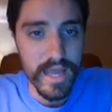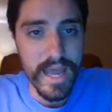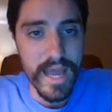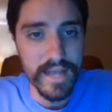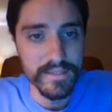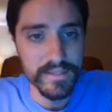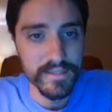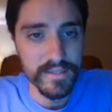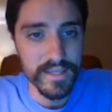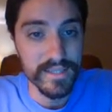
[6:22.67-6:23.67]

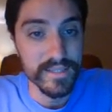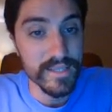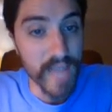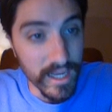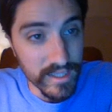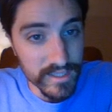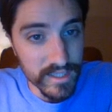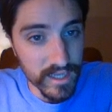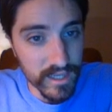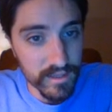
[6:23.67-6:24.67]
S is
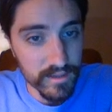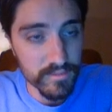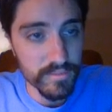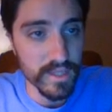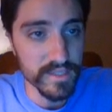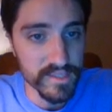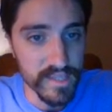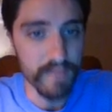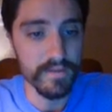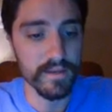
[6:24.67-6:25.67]
19 plus
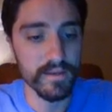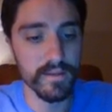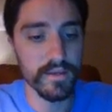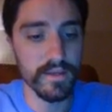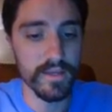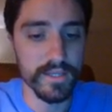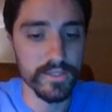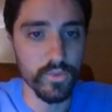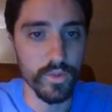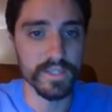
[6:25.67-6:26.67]
7 is
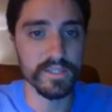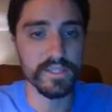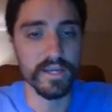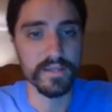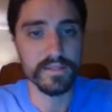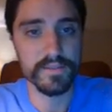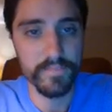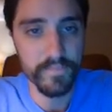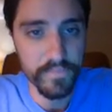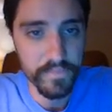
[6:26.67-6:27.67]
26.
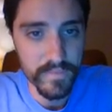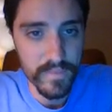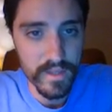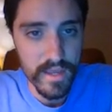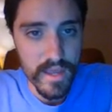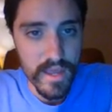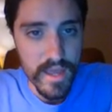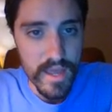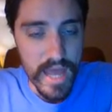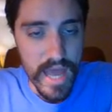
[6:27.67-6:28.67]

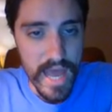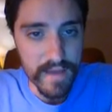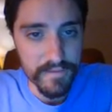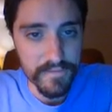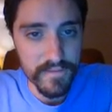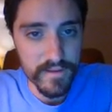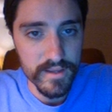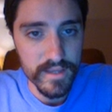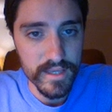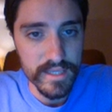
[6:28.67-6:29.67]
F
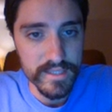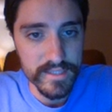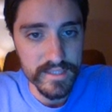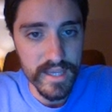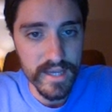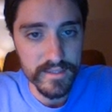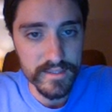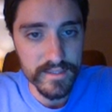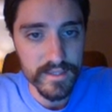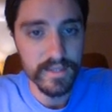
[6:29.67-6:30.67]
is
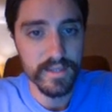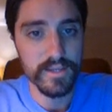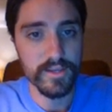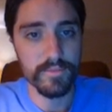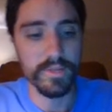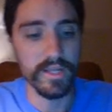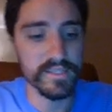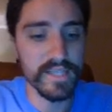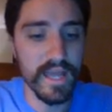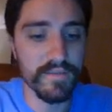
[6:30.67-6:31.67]
6 plus
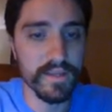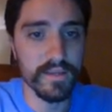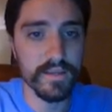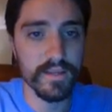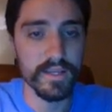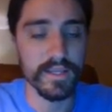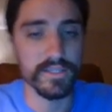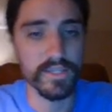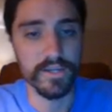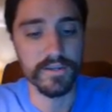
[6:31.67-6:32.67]
7
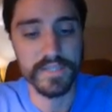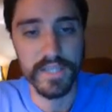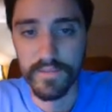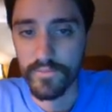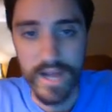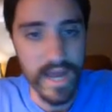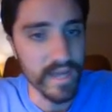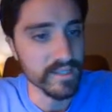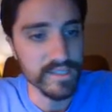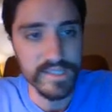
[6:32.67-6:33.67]
is 13. We're
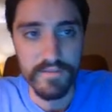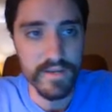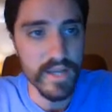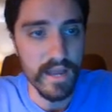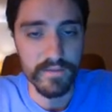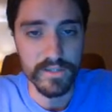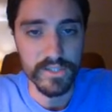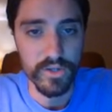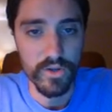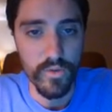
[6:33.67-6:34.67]
adding 7 to every
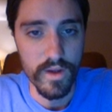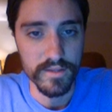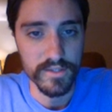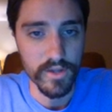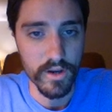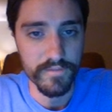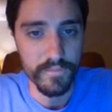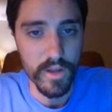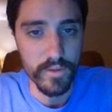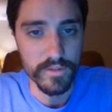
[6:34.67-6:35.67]
single one. Sorry if I'm
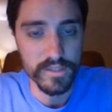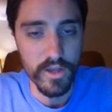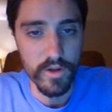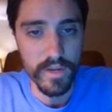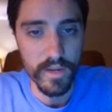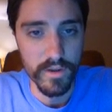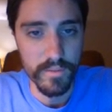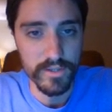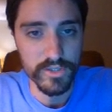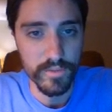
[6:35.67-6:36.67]
going slow, but I want to
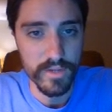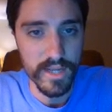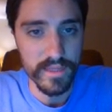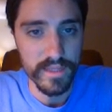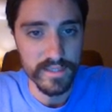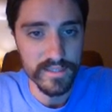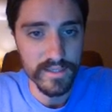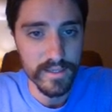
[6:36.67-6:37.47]
make sure we're getting this.